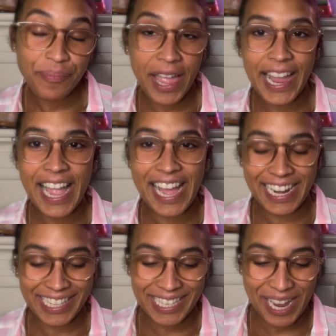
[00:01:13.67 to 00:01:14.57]
I
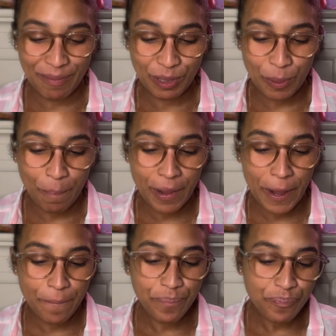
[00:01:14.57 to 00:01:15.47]
can at times.
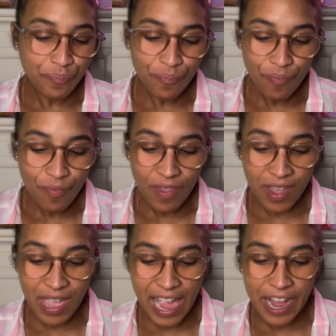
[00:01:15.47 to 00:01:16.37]
But
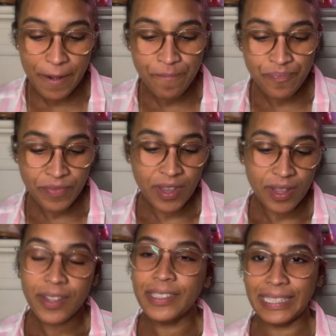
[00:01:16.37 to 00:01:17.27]
yeah,
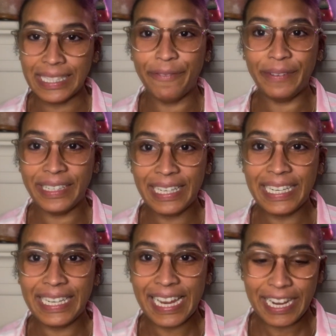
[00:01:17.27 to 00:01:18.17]

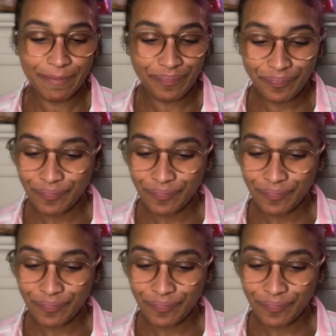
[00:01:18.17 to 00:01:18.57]
definitely like